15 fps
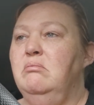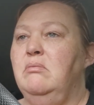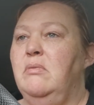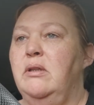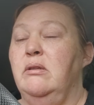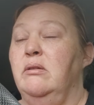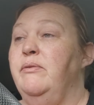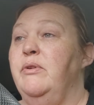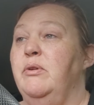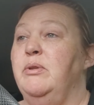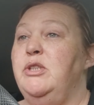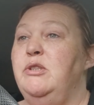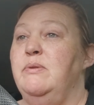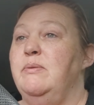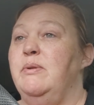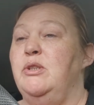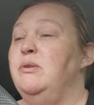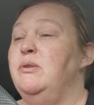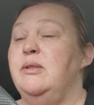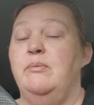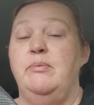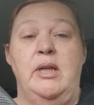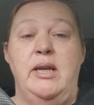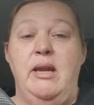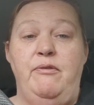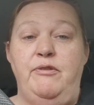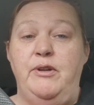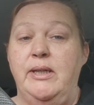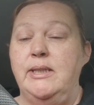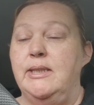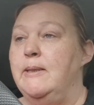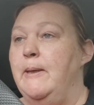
I don't even know what she was watching, something on Netflix.